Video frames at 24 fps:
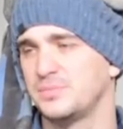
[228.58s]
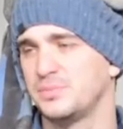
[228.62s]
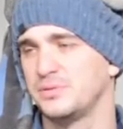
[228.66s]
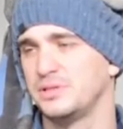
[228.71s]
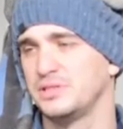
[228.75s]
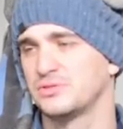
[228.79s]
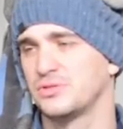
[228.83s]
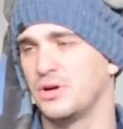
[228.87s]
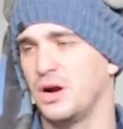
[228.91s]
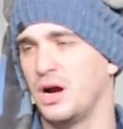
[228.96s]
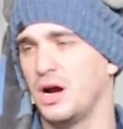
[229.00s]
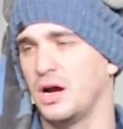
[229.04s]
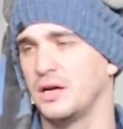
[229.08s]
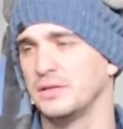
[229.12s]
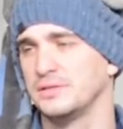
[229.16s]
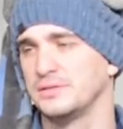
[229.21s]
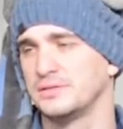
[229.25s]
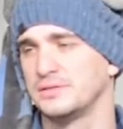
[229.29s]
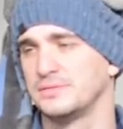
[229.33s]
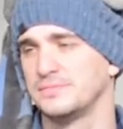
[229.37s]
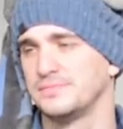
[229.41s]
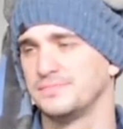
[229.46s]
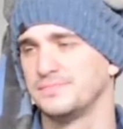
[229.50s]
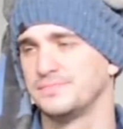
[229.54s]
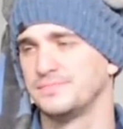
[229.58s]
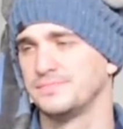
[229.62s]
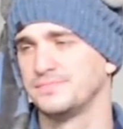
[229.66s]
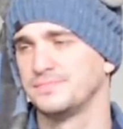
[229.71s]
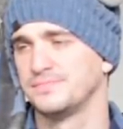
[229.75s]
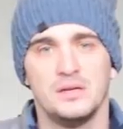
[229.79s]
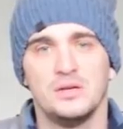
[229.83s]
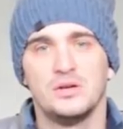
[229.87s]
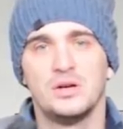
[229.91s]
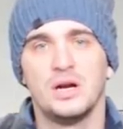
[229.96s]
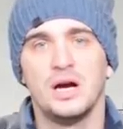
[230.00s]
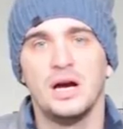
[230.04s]
please rise.
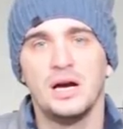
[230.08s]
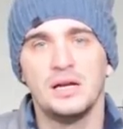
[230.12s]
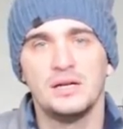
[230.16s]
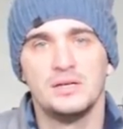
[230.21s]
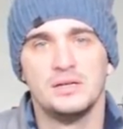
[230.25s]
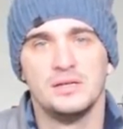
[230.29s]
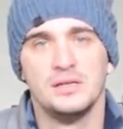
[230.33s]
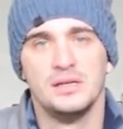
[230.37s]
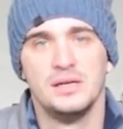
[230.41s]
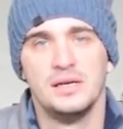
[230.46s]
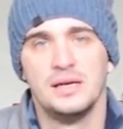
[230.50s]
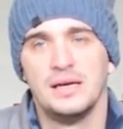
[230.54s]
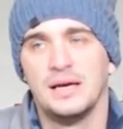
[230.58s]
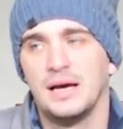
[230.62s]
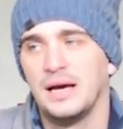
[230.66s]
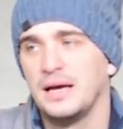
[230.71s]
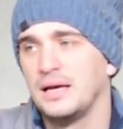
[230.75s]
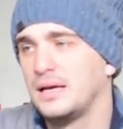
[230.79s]
Your Honor,